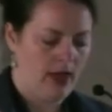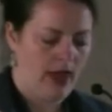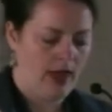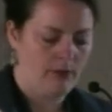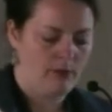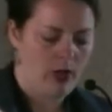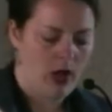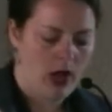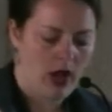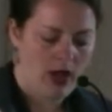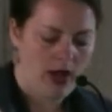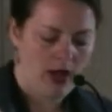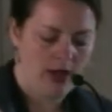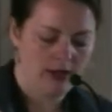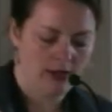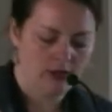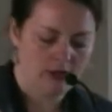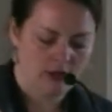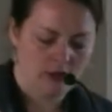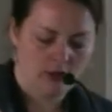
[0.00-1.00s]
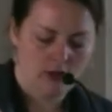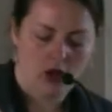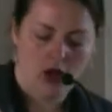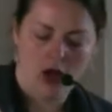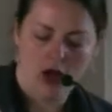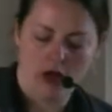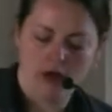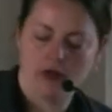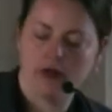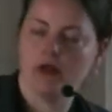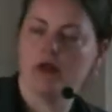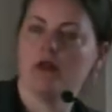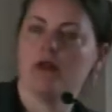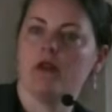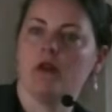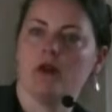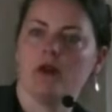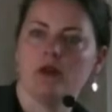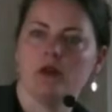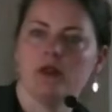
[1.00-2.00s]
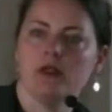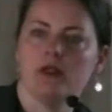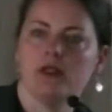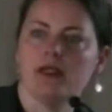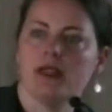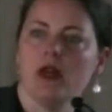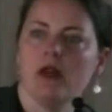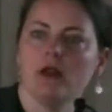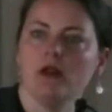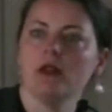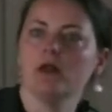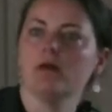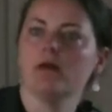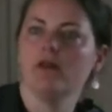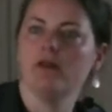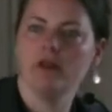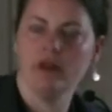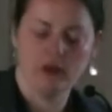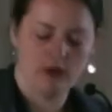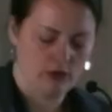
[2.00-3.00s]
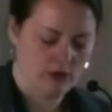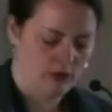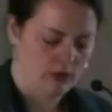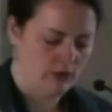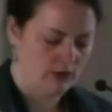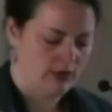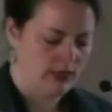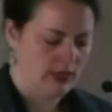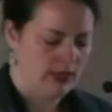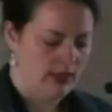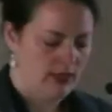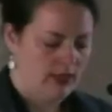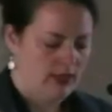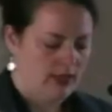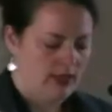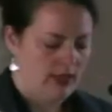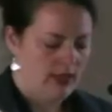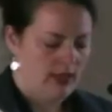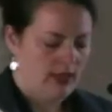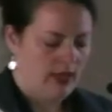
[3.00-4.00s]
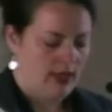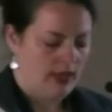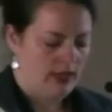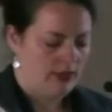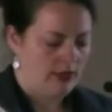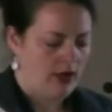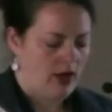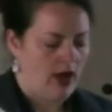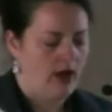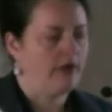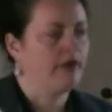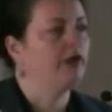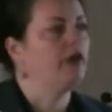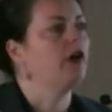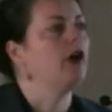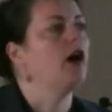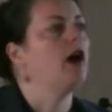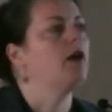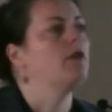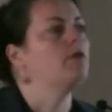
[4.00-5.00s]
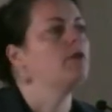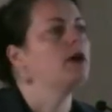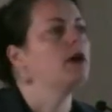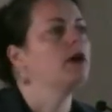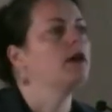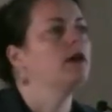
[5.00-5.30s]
I pause to honor those seldom viewed and offer up